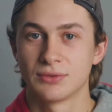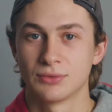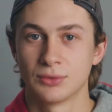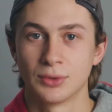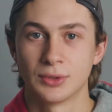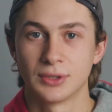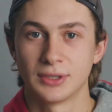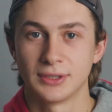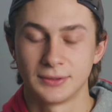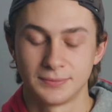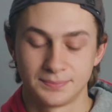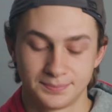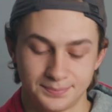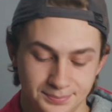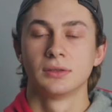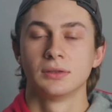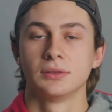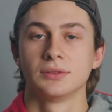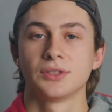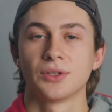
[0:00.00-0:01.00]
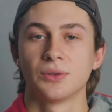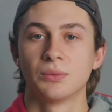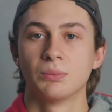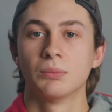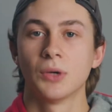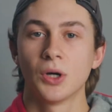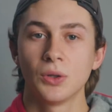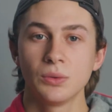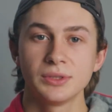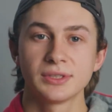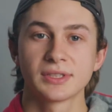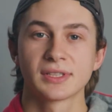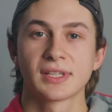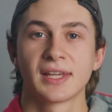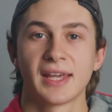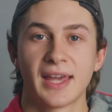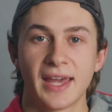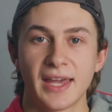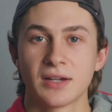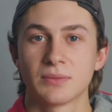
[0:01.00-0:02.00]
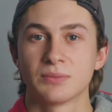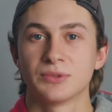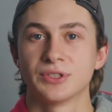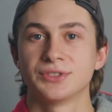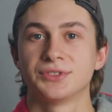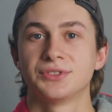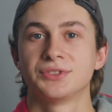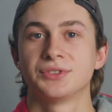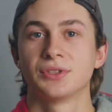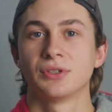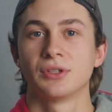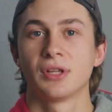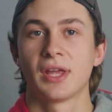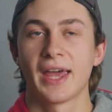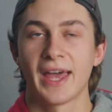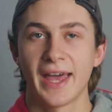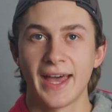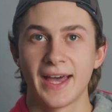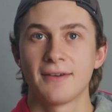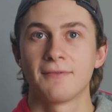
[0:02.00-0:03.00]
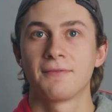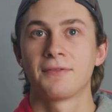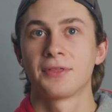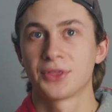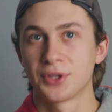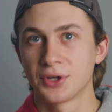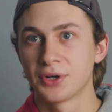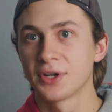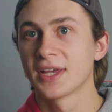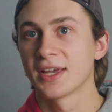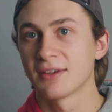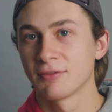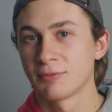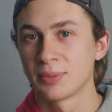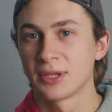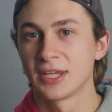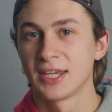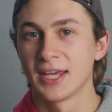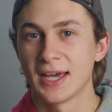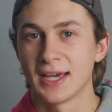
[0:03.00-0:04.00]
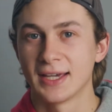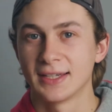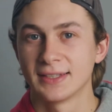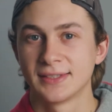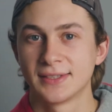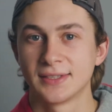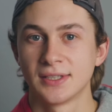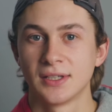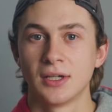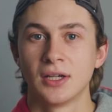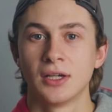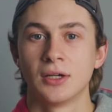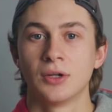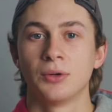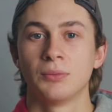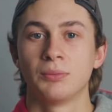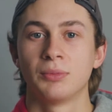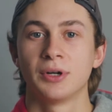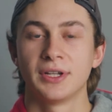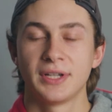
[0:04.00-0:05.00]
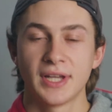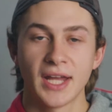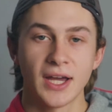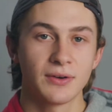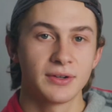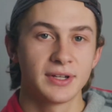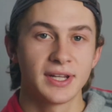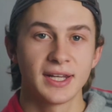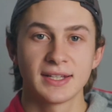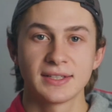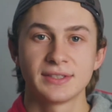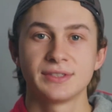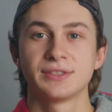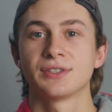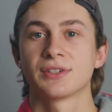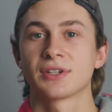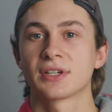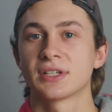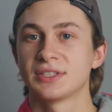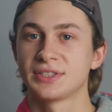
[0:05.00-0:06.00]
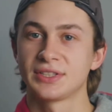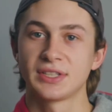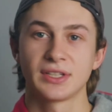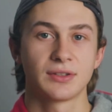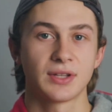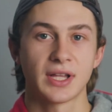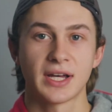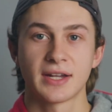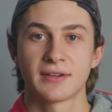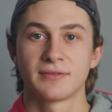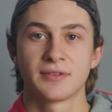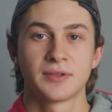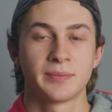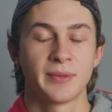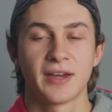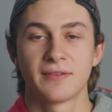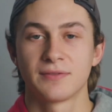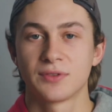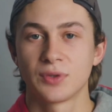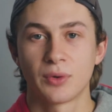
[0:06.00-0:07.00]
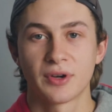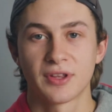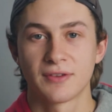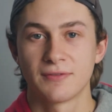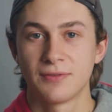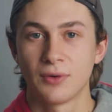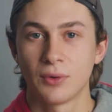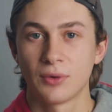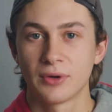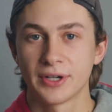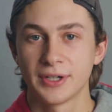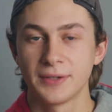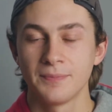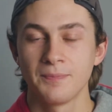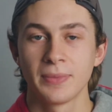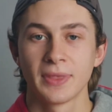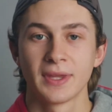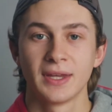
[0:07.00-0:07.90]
rule. So most cameras have 30 FPS, but nowadays you're going to see a lot of them have 24,